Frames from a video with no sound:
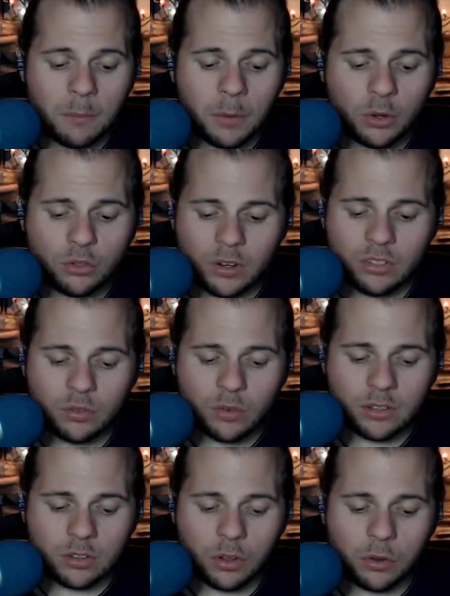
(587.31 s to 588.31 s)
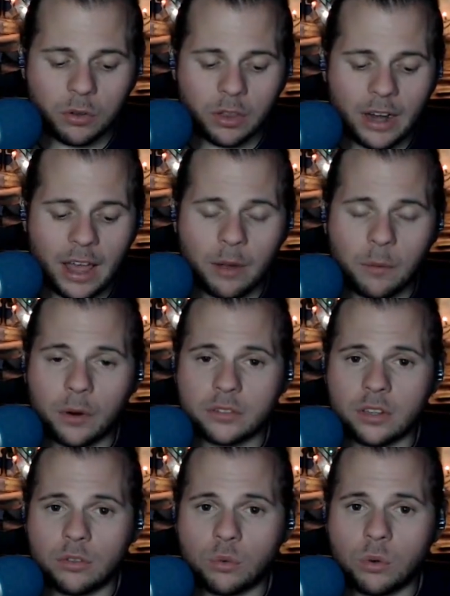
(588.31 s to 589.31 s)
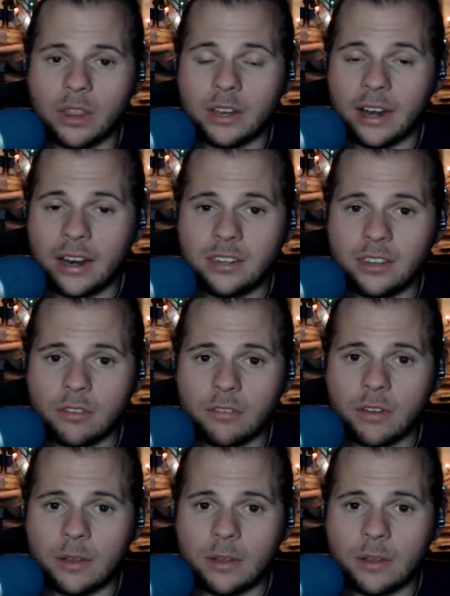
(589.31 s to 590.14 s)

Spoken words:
Most recent race locally at Aqueduct on the 19th of